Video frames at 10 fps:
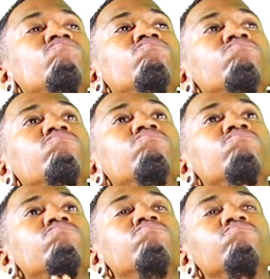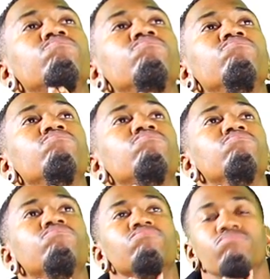
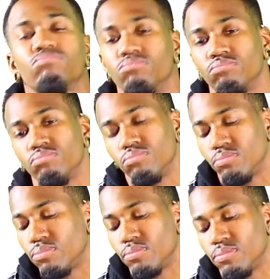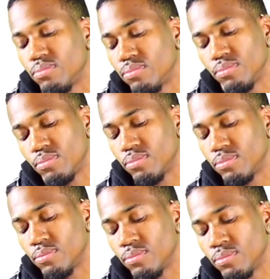
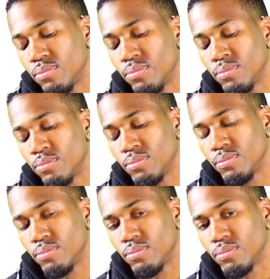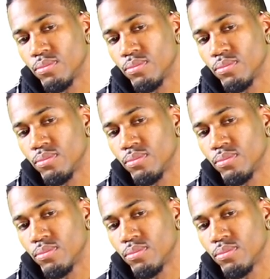This person isn't speaking.